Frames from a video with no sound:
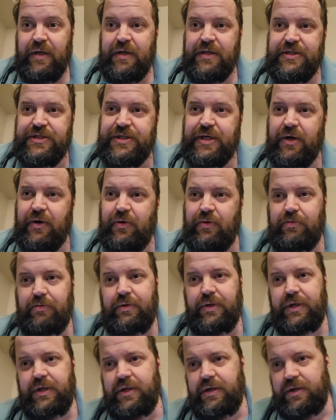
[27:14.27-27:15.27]
So,
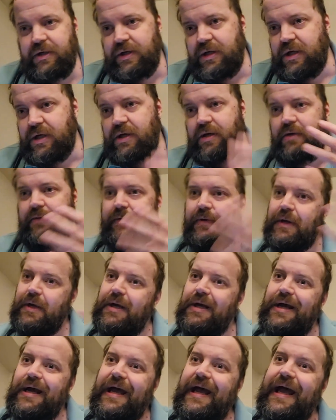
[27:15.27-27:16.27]

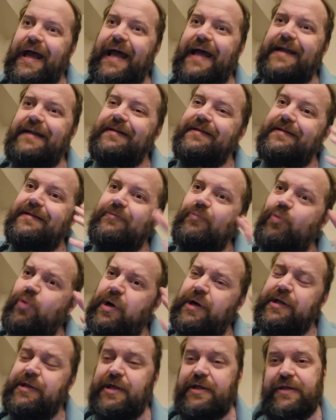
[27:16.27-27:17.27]
and
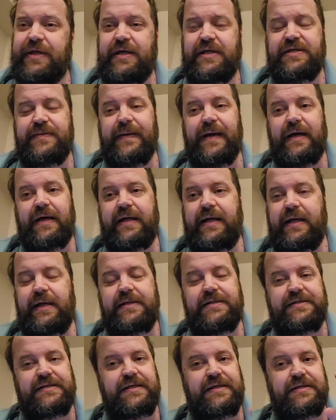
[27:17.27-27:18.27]
one of the things about
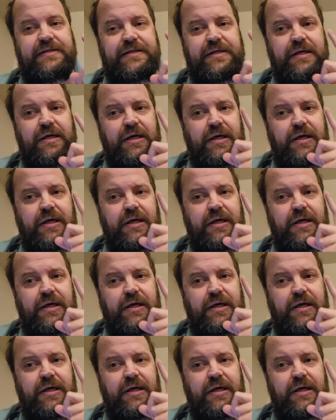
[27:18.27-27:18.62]
kids is